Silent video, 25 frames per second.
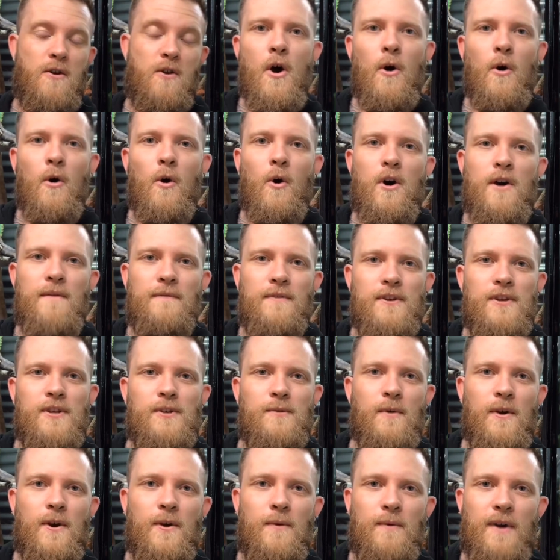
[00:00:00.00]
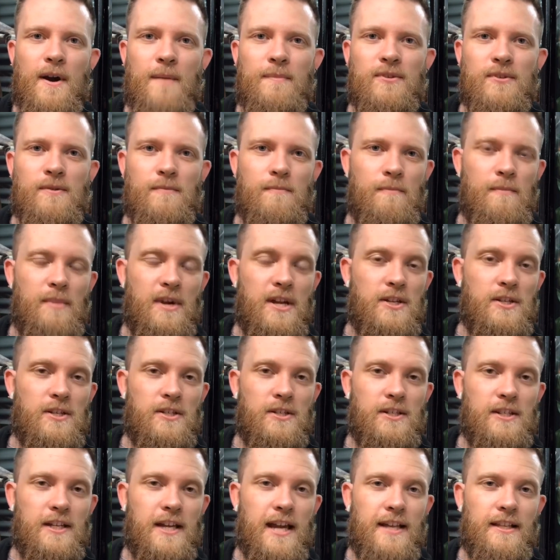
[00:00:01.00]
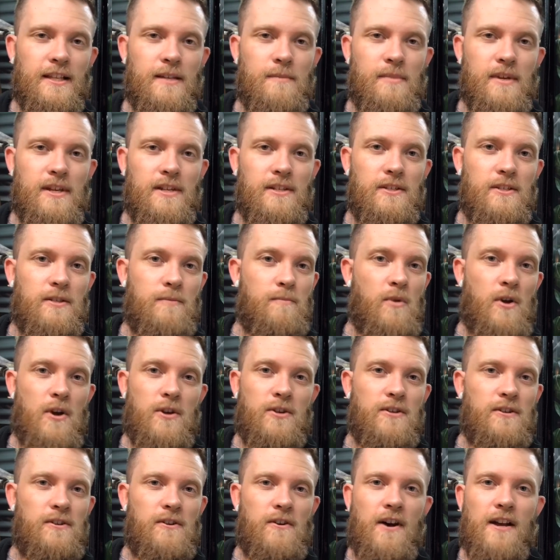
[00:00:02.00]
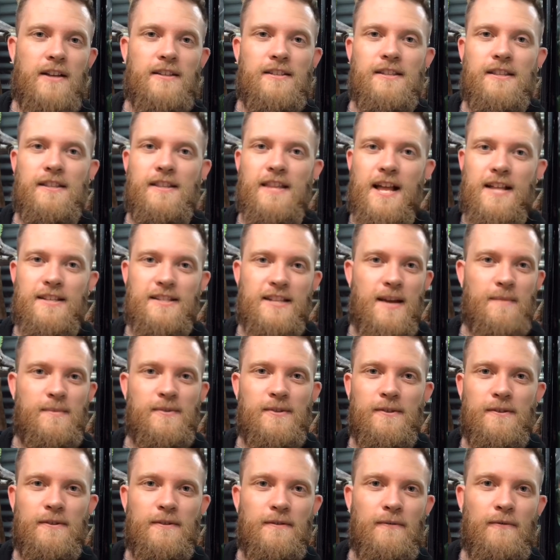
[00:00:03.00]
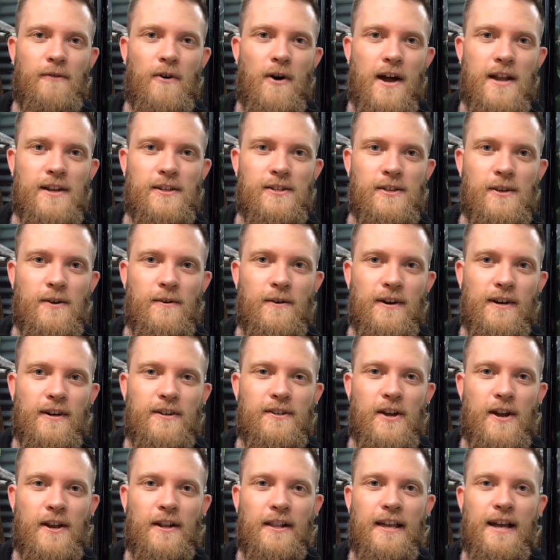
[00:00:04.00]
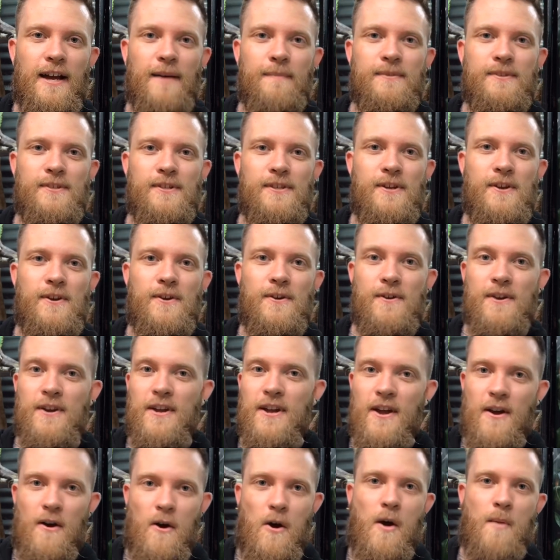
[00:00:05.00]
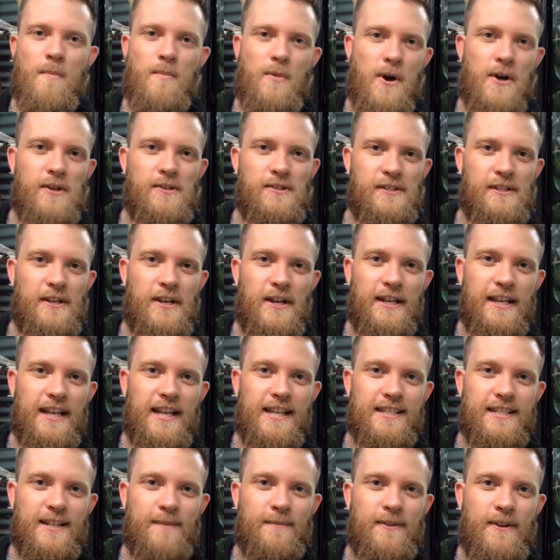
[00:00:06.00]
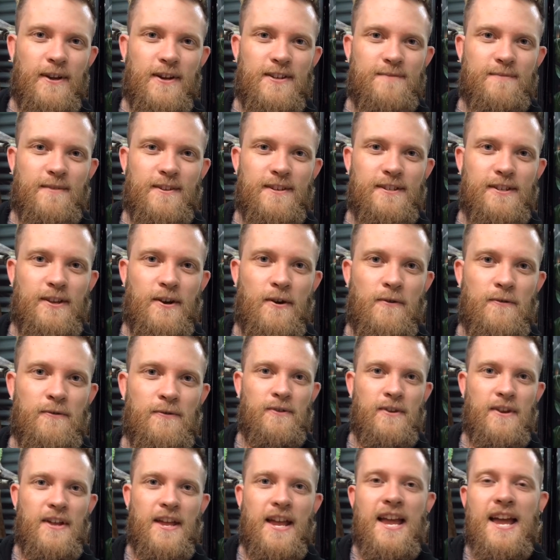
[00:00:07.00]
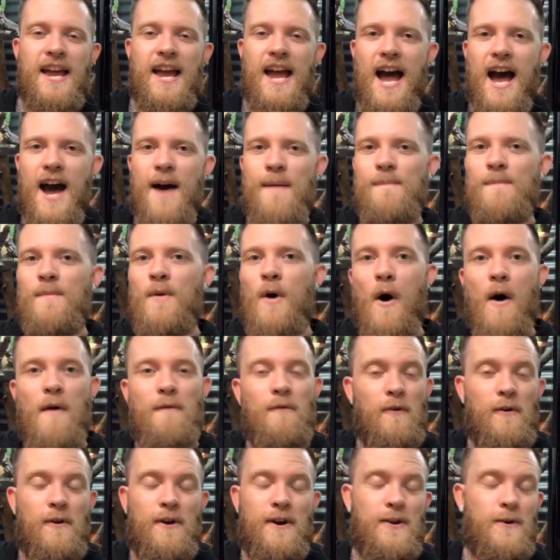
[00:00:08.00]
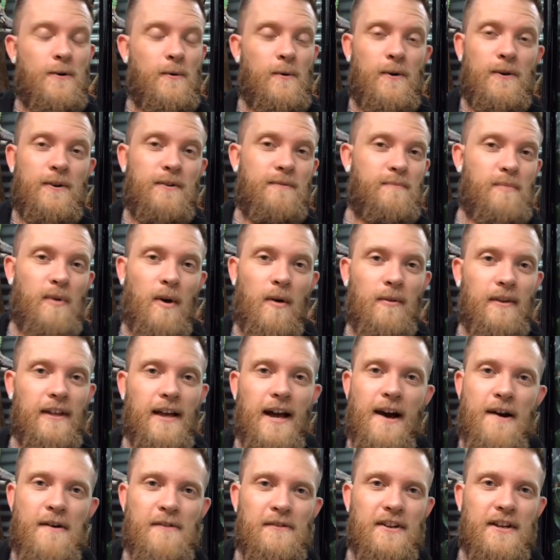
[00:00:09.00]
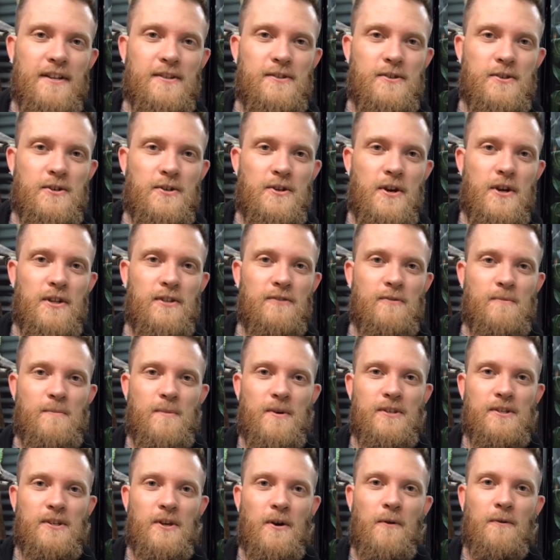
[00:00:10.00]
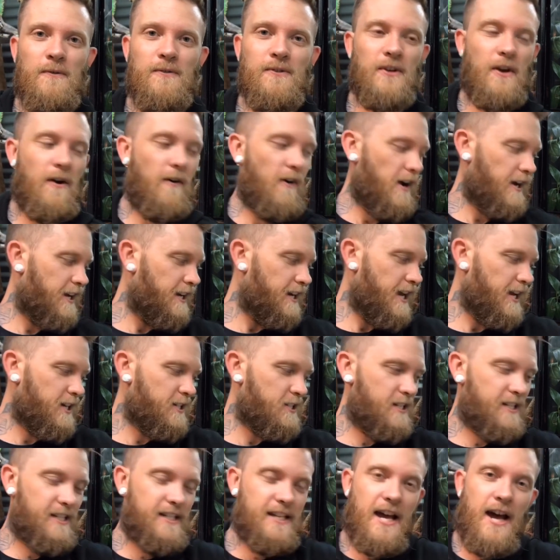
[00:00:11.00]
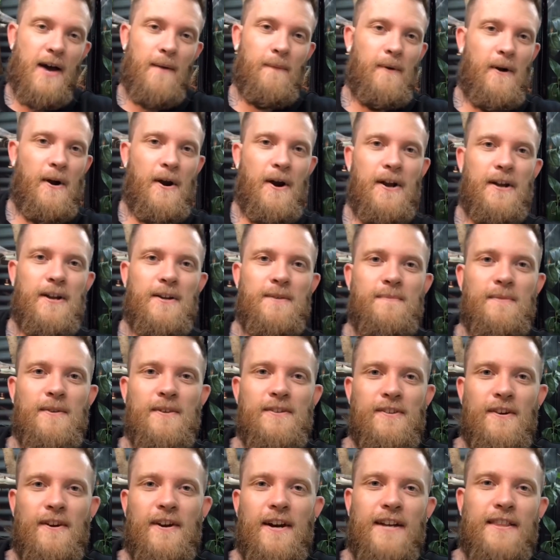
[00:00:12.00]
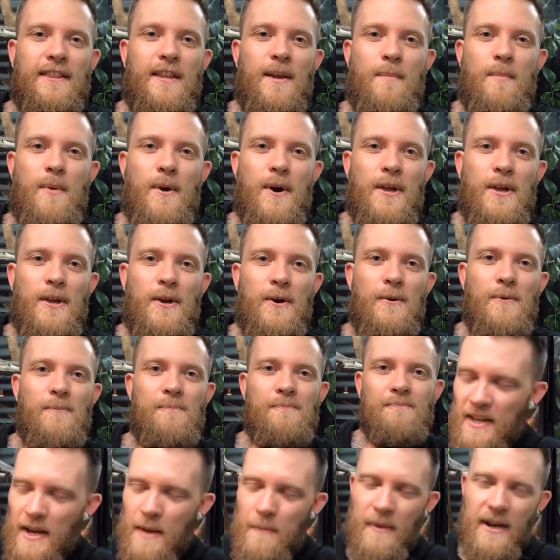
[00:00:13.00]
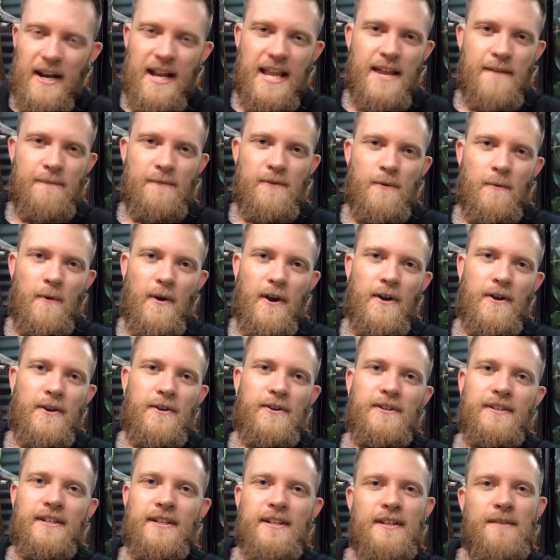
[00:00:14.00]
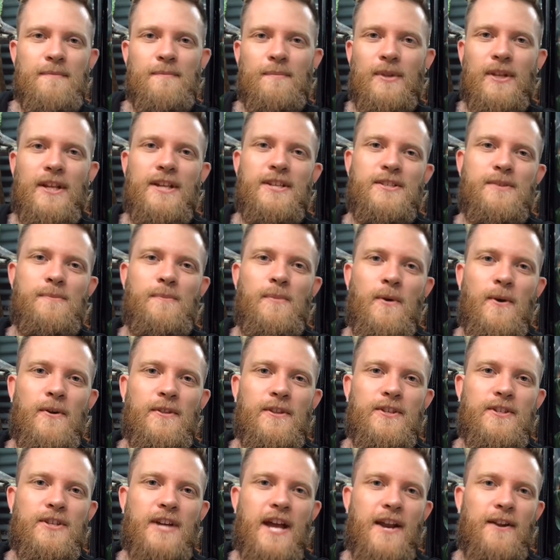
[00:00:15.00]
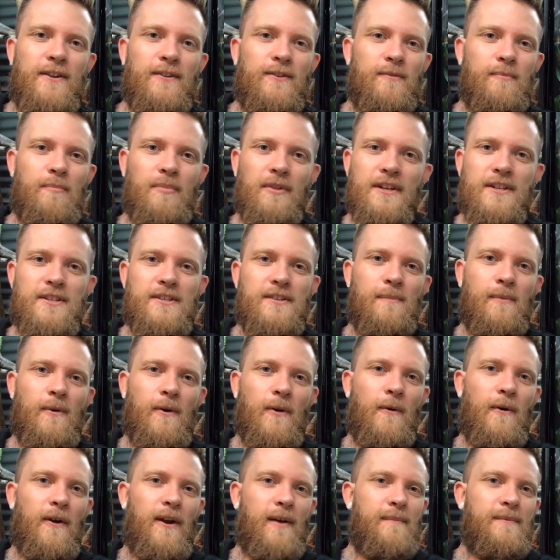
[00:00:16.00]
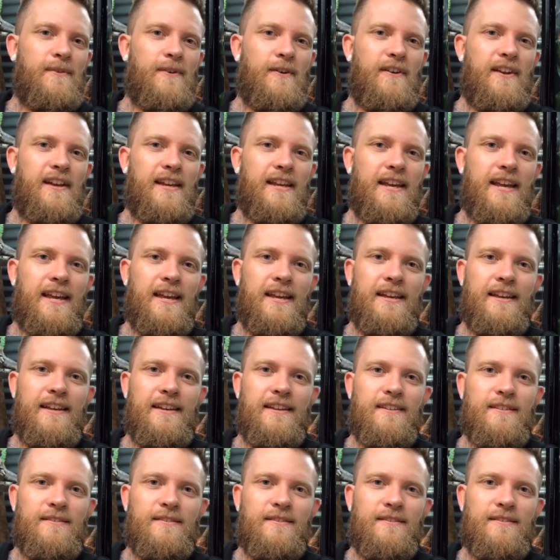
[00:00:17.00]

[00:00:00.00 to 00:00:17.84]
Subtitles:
or if you just want to rep some Beach's Scaly Beasts merchandise, then that's absolutely fine too and totally up to you. I'm personally going to get some of those myself. I've already ordered probably half a dozen shirts for myself, so I can actually start wearing them because I reckon they're pretty cool. But if you want to, please support the channel, please support what I'm doing here.